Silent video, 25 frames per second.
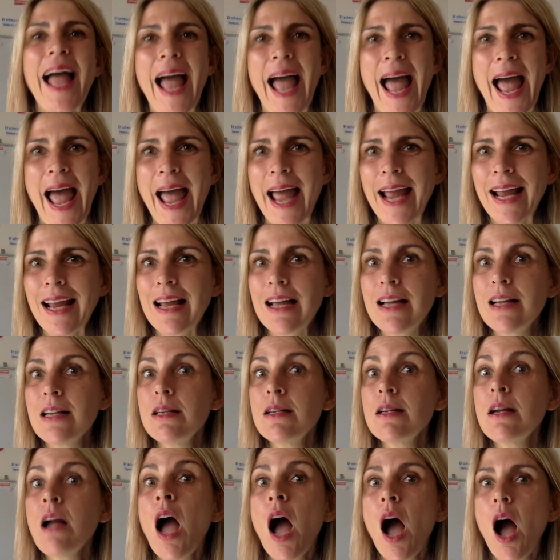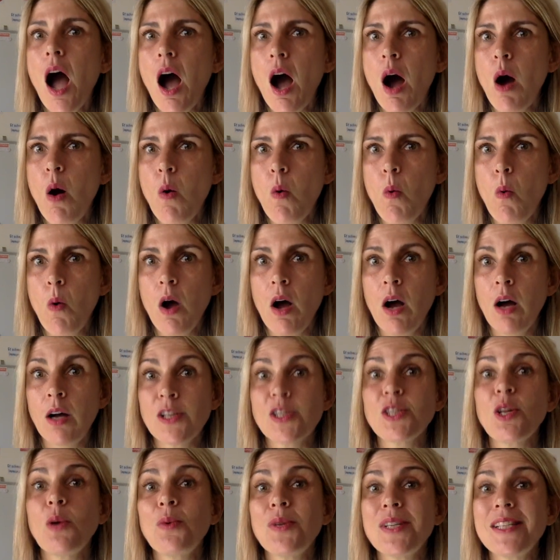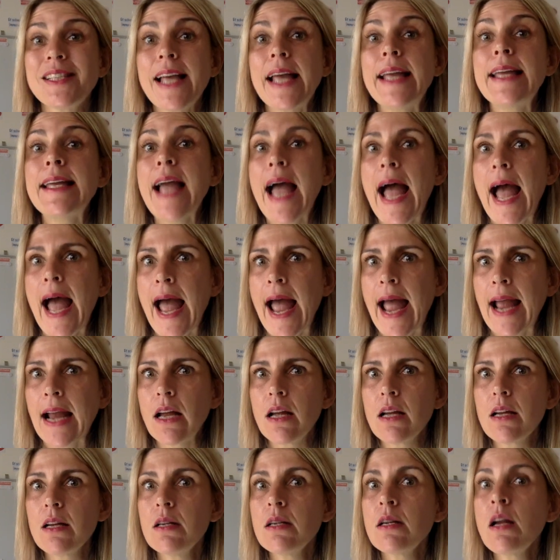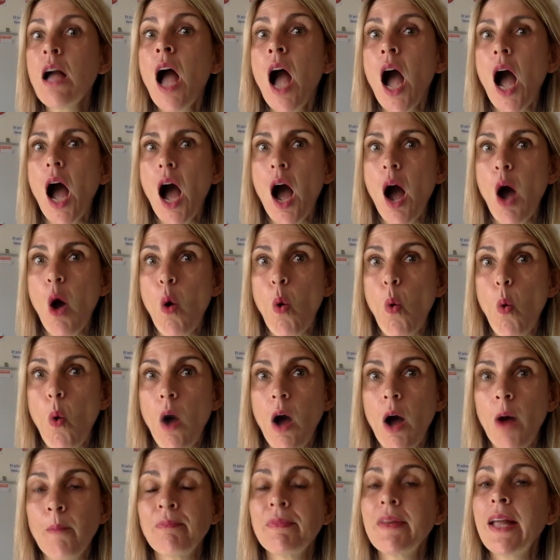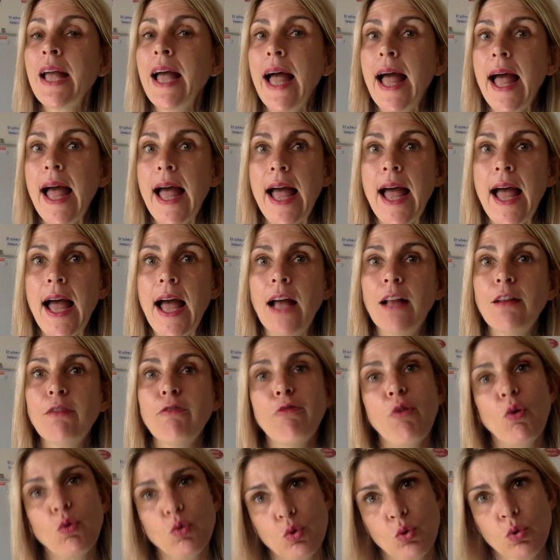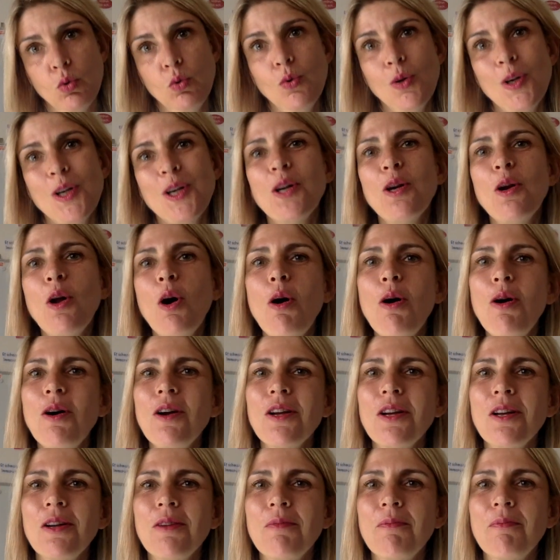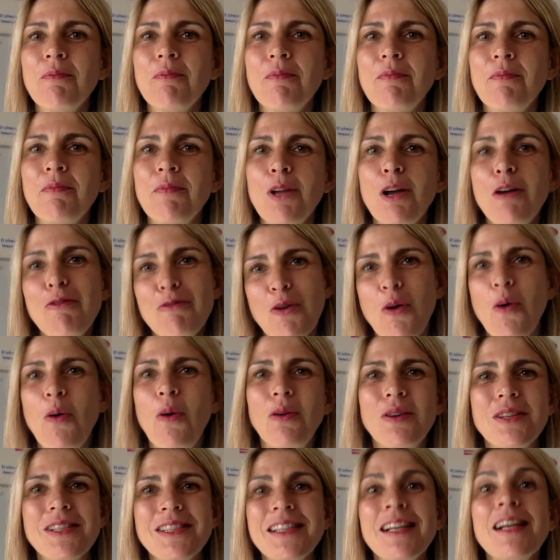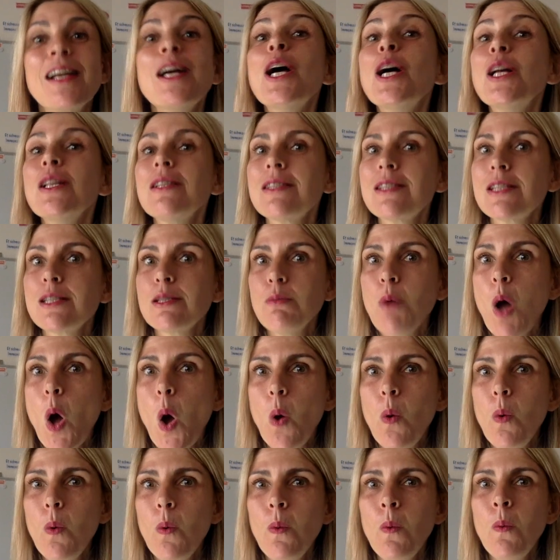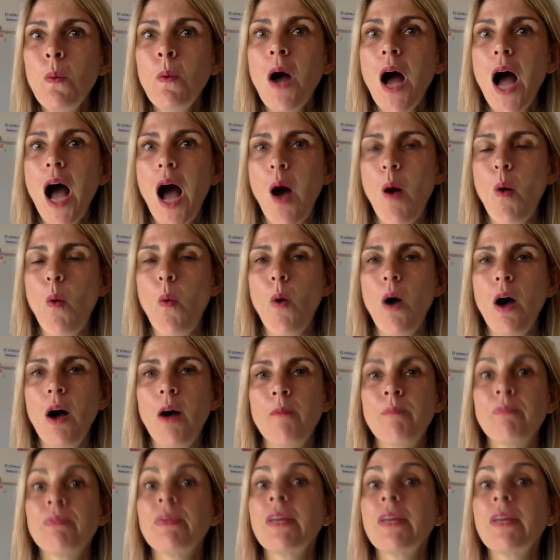eng hour. So say eng hour. And for 2 o'clock, of course, 2 hour.